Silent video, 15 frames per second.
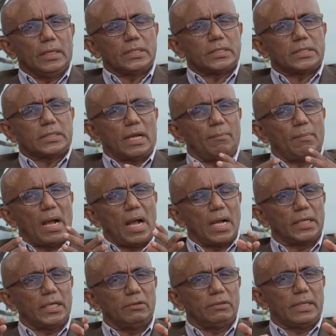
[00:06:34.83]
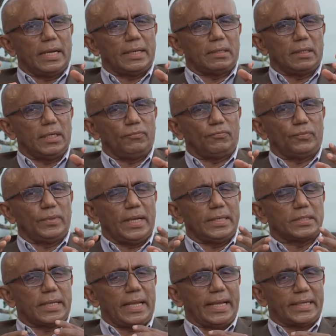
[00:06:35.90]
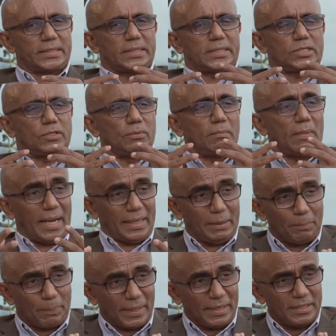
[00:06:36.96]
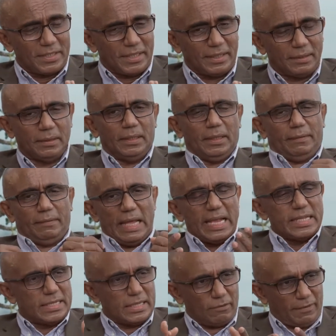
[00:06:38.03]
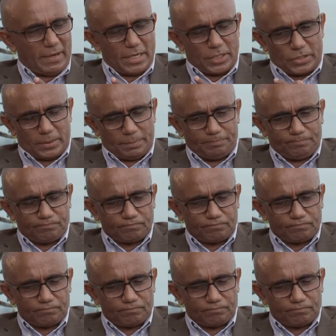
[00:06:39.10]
Some argue that if there is excessive money printing, there is inflation.